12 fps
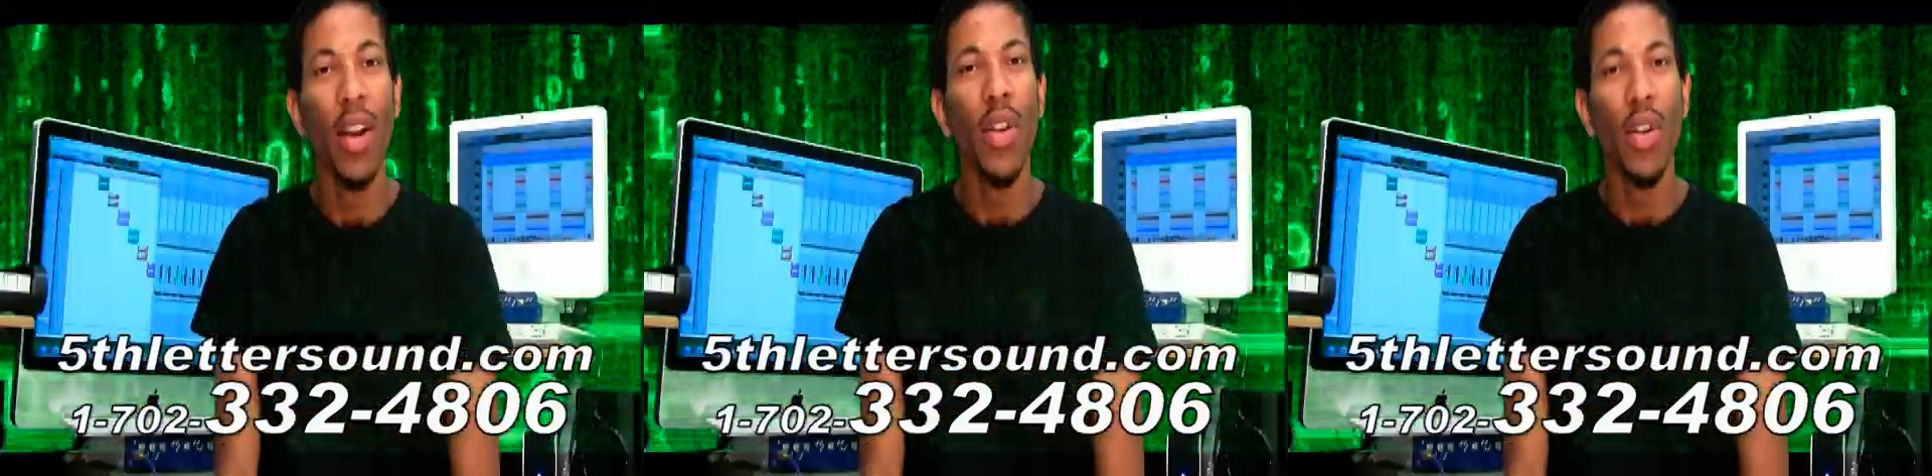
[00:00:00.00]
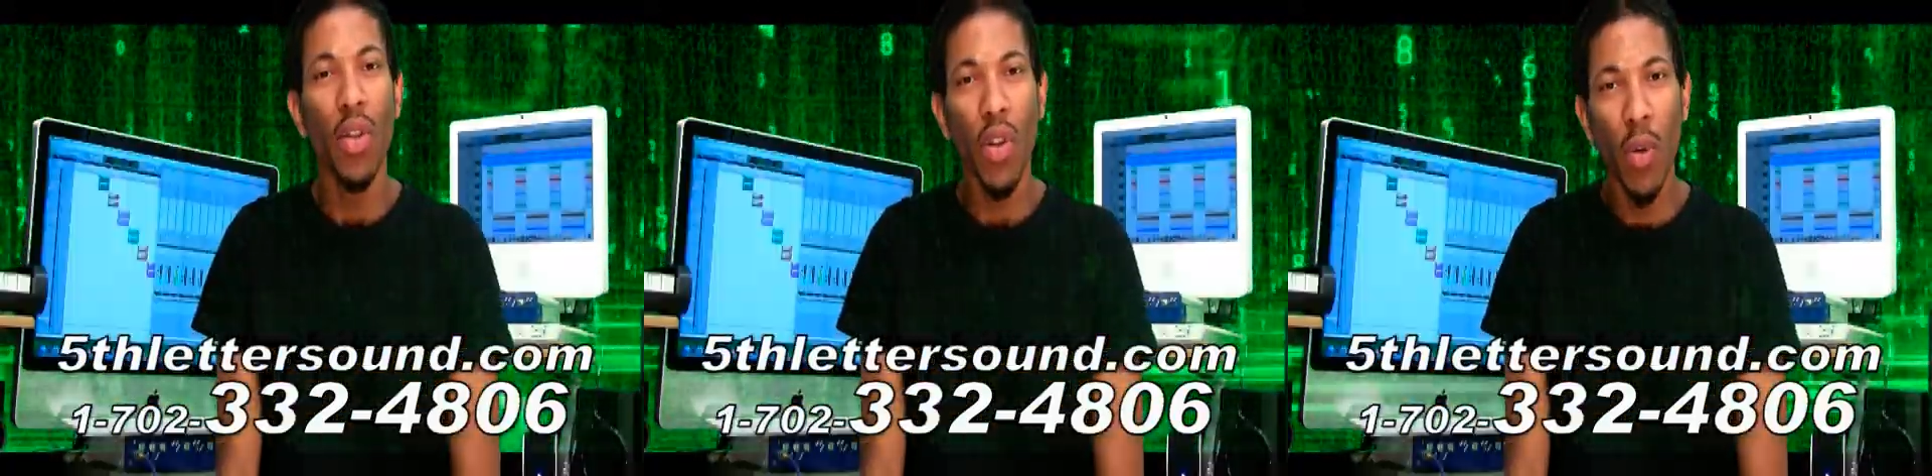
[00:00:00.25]

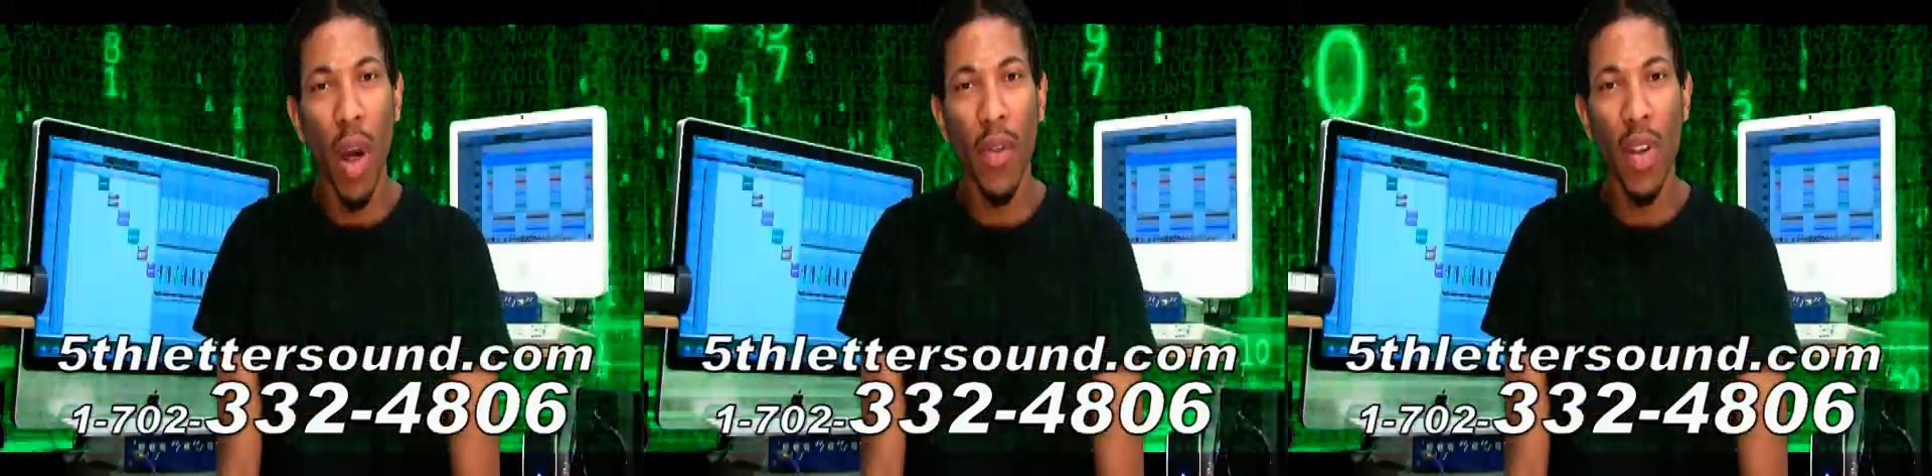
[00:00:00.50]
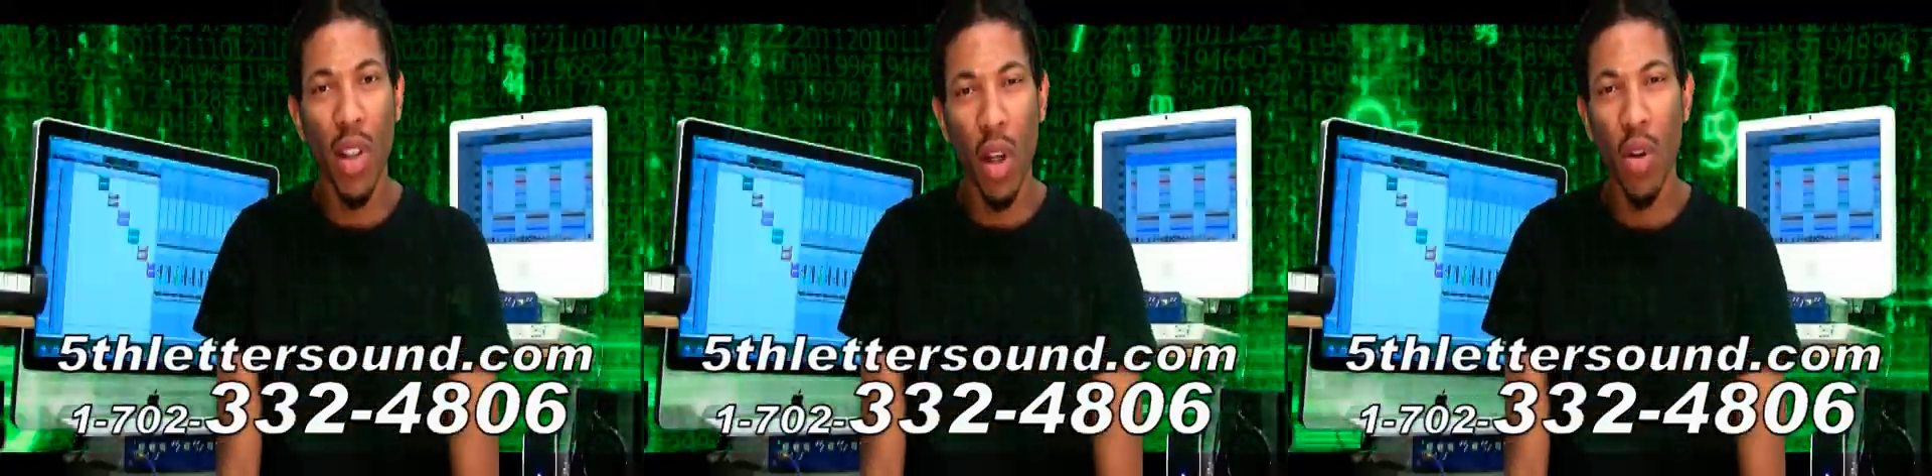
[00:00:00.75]
Do you have a
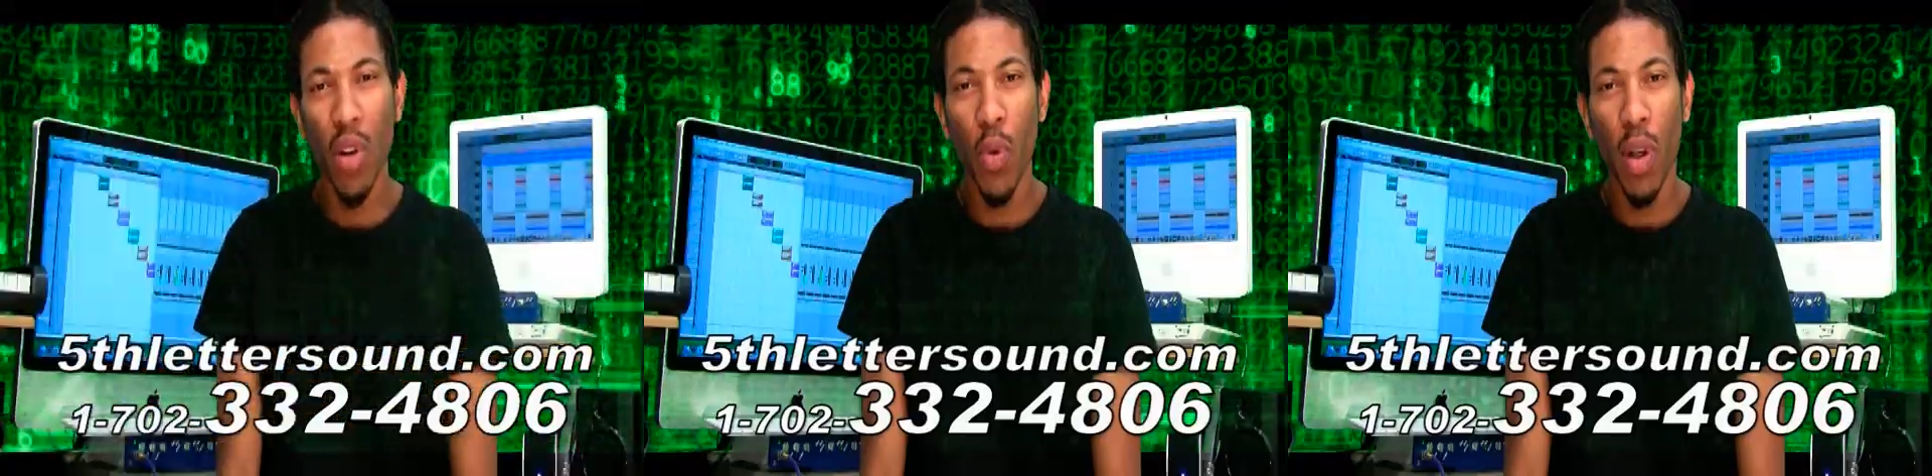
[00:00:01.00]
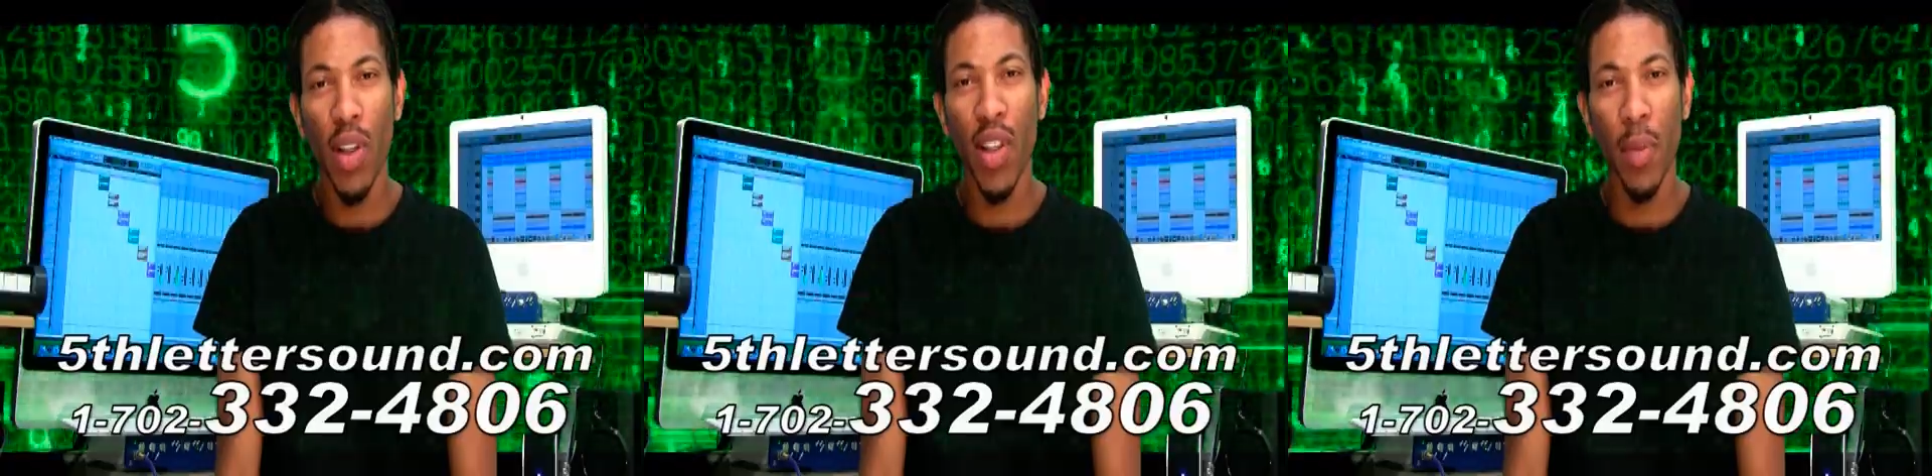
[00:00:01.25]
song you want
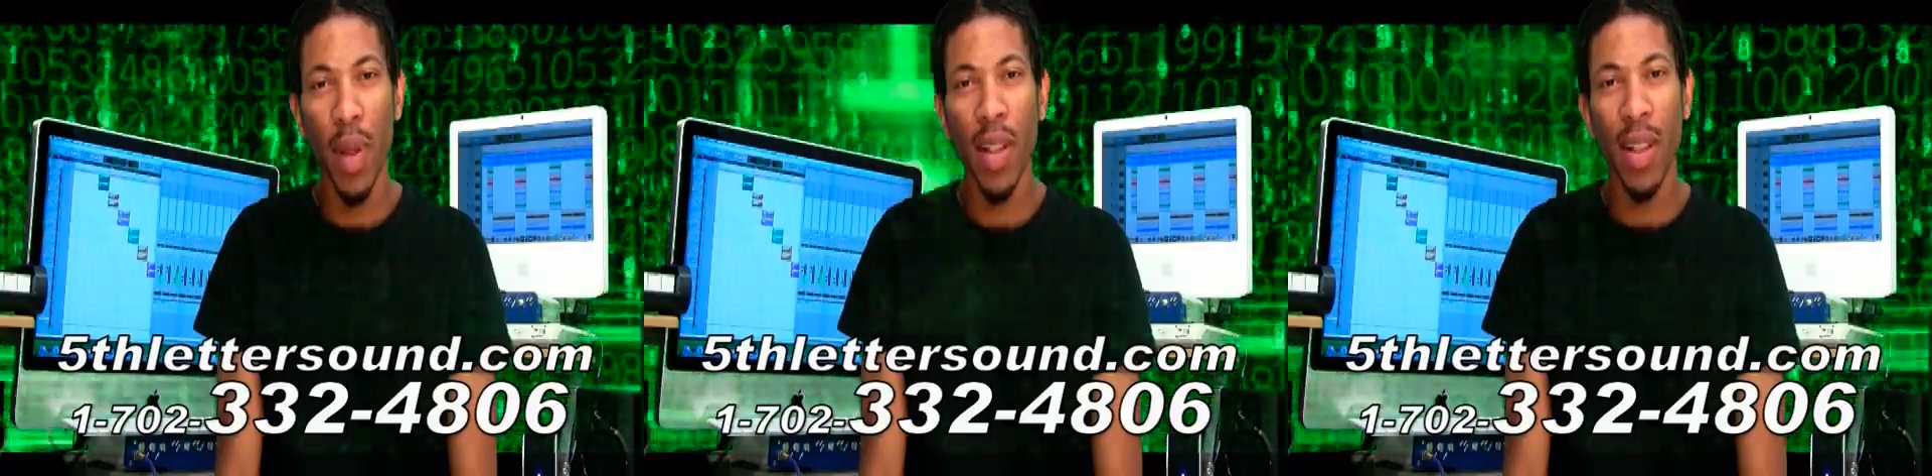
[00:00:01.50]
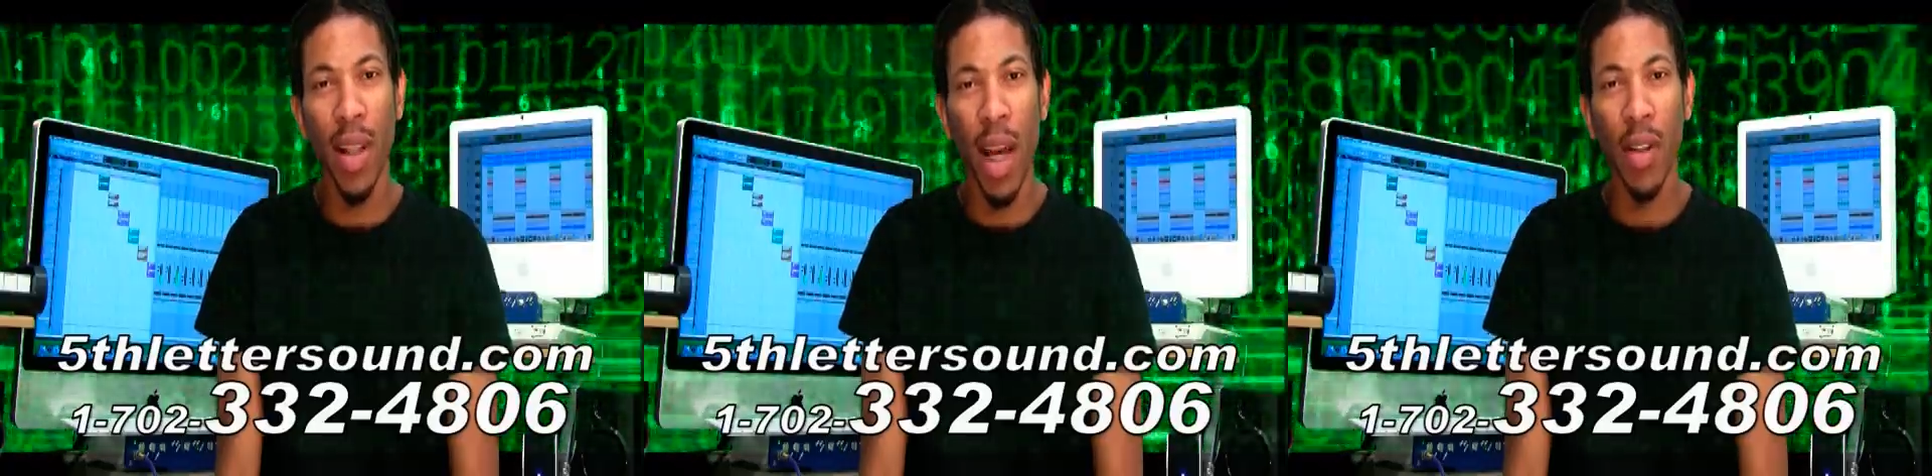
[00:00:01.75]
to submit to
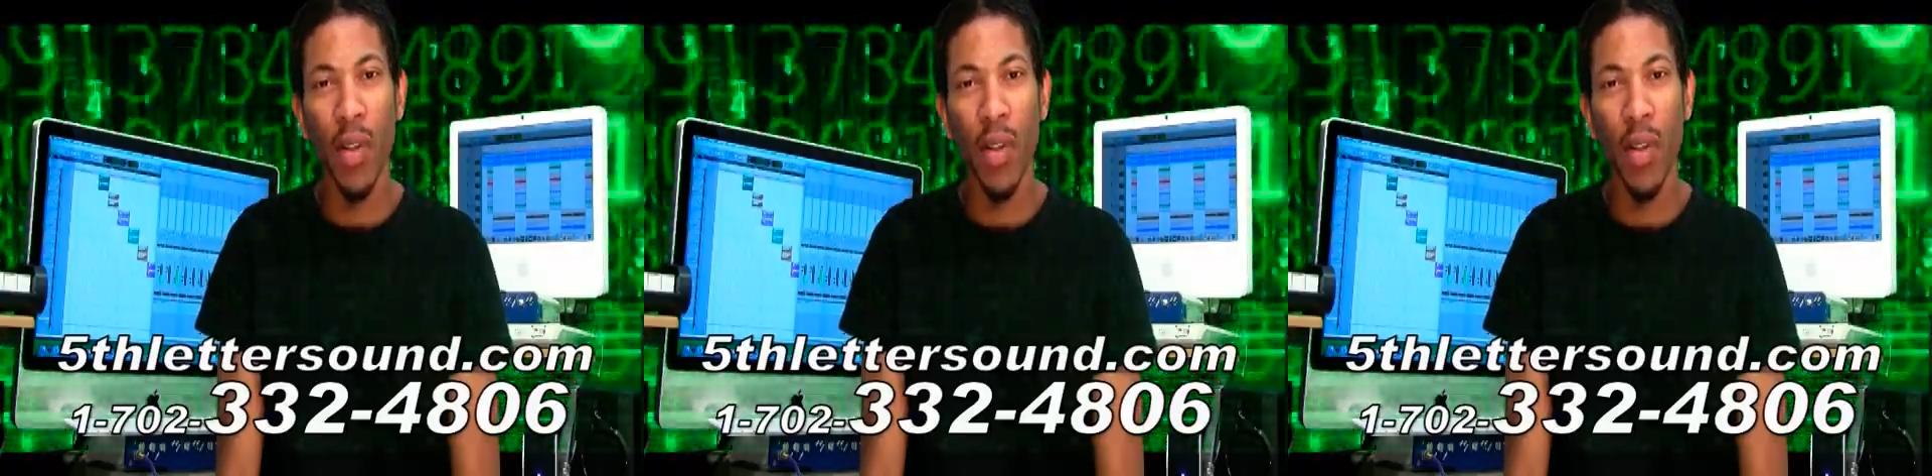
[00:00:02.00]
Dr.